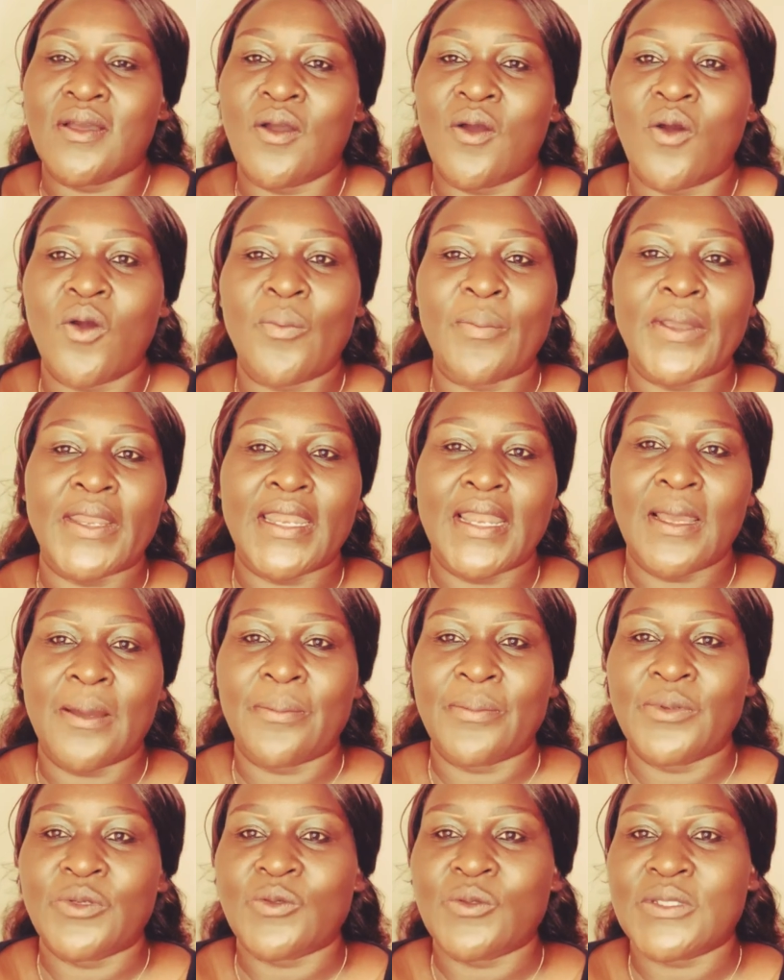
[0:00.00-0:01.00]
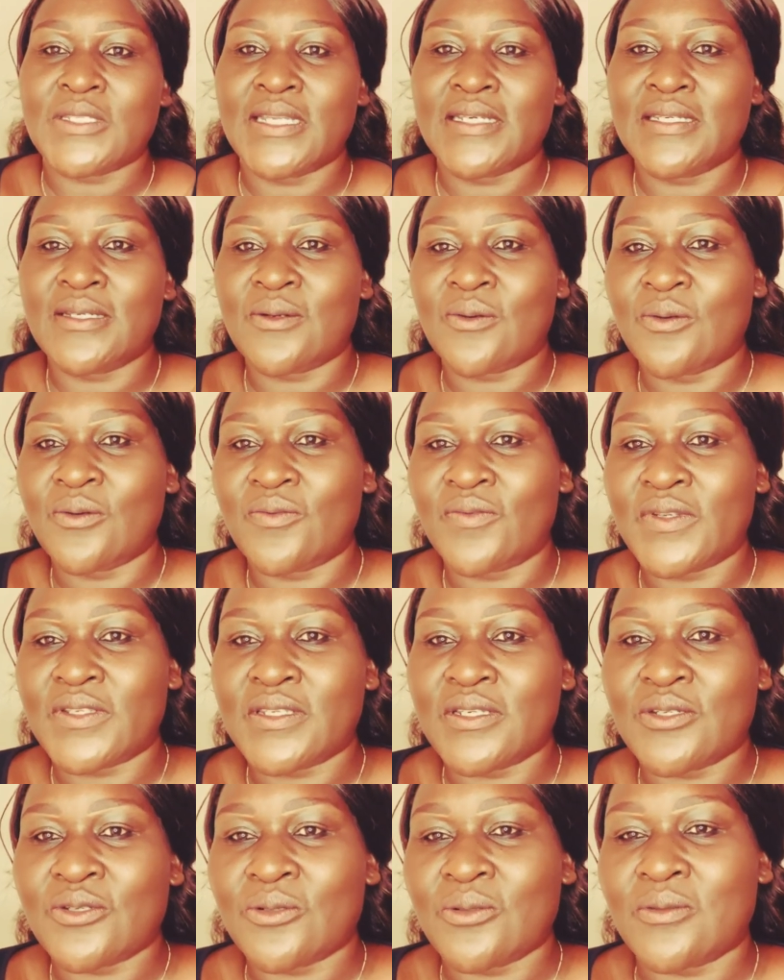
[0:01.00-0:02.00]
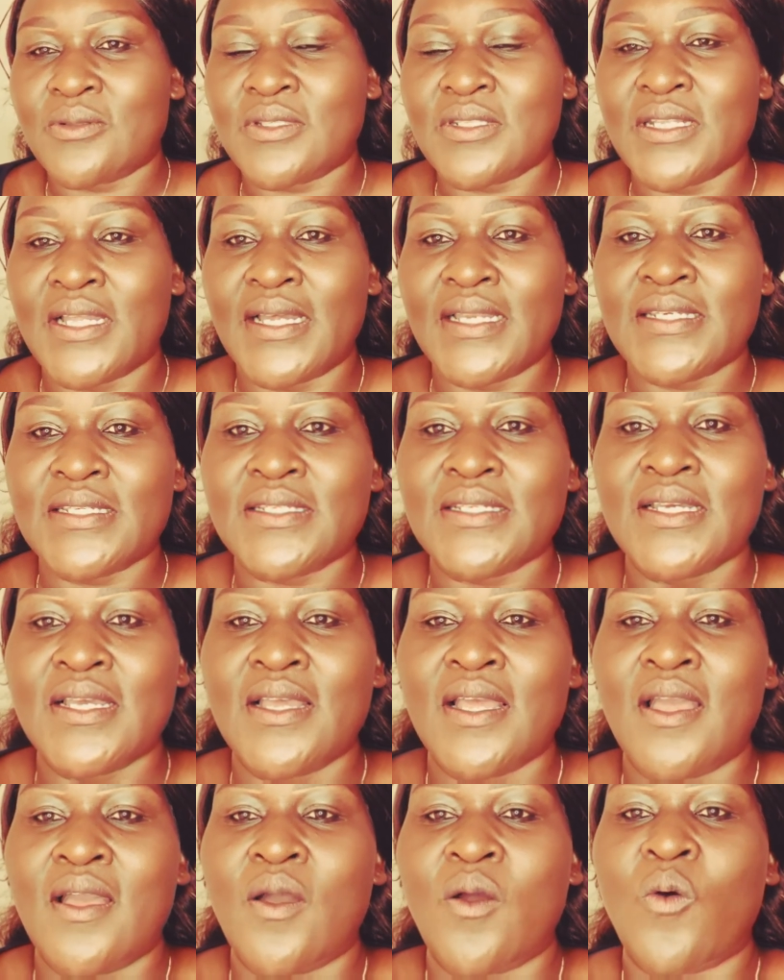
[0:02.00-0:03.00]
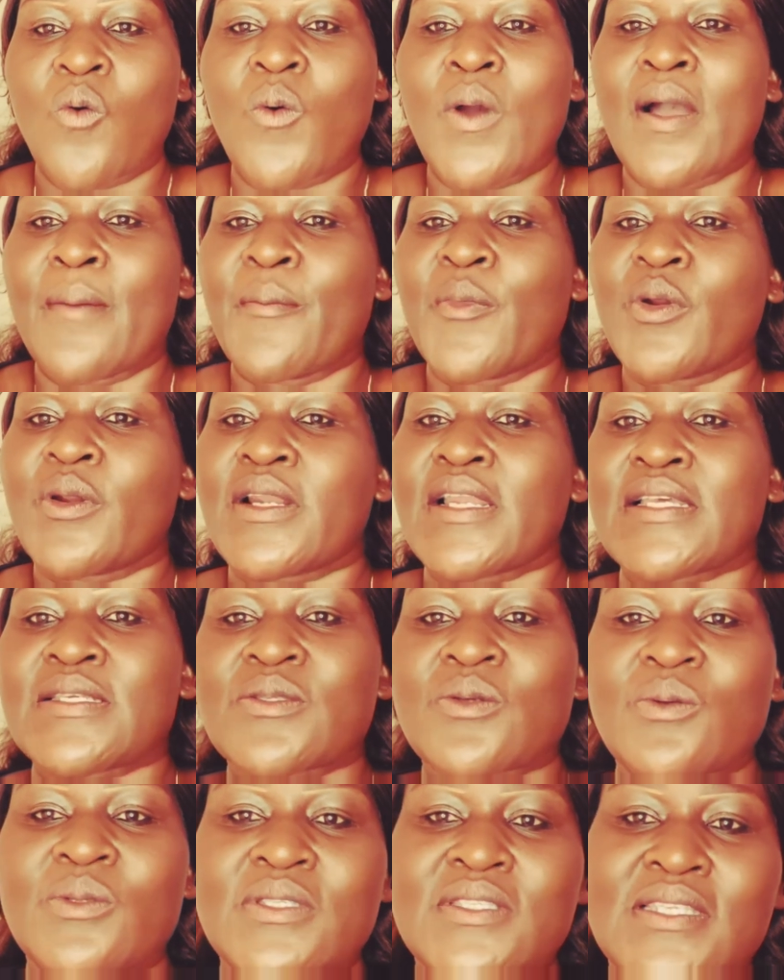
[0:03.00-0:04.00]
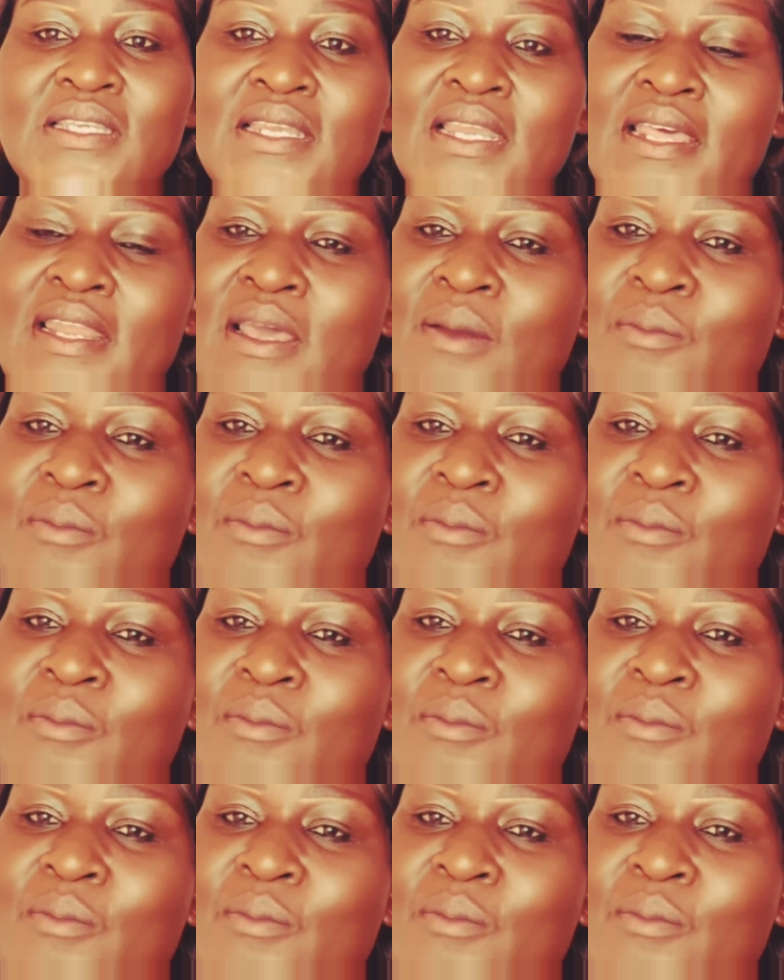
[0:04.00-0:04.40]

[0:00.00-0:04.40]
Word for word: open up to certain conversations that were more or less considered